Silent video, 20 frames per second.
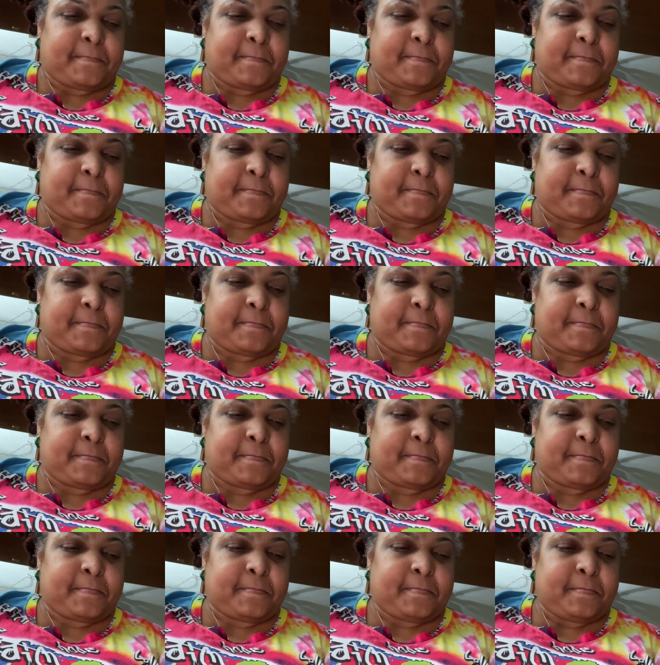
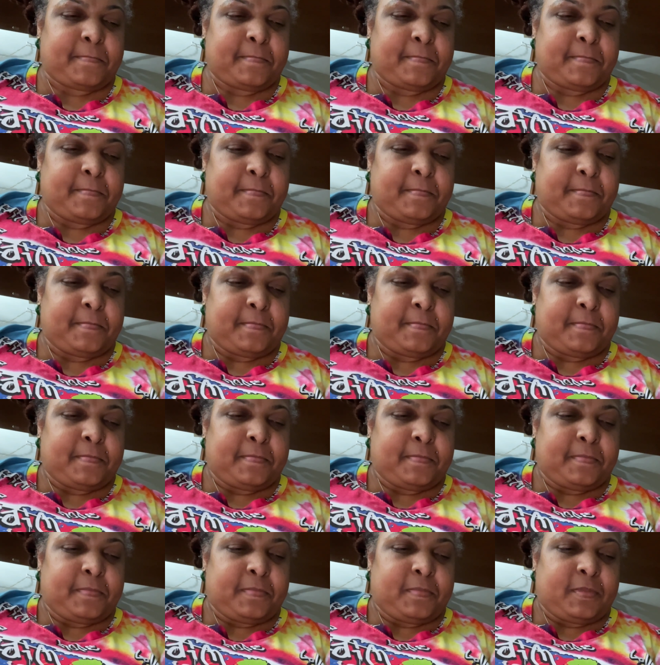
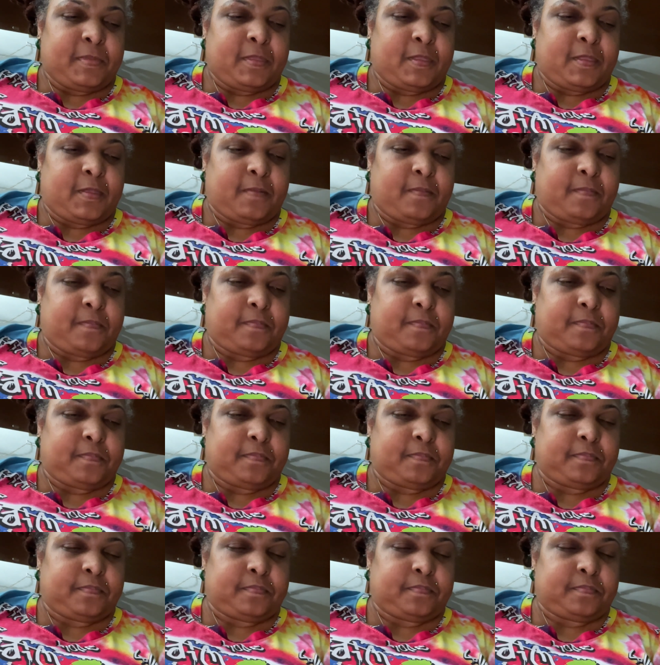
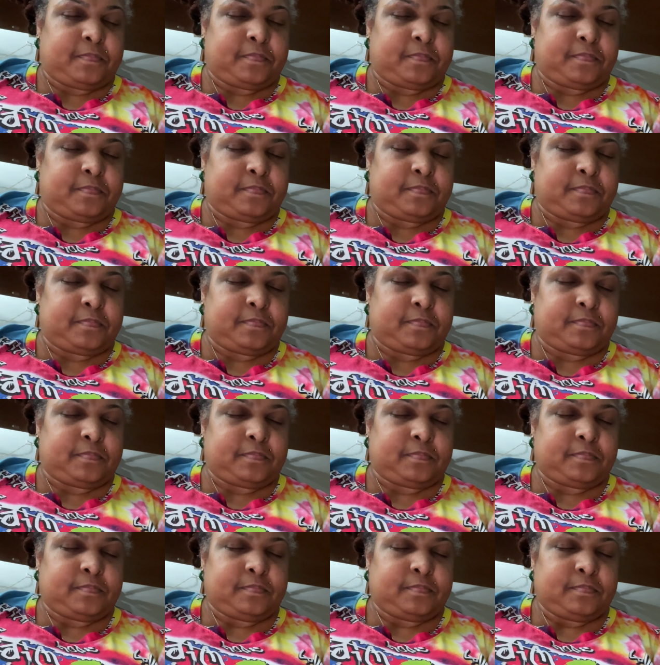
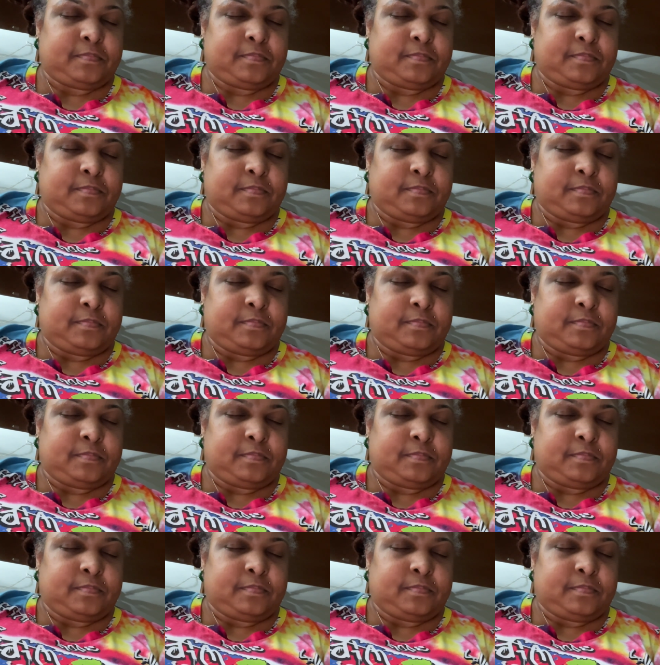No one is speaking in this clip.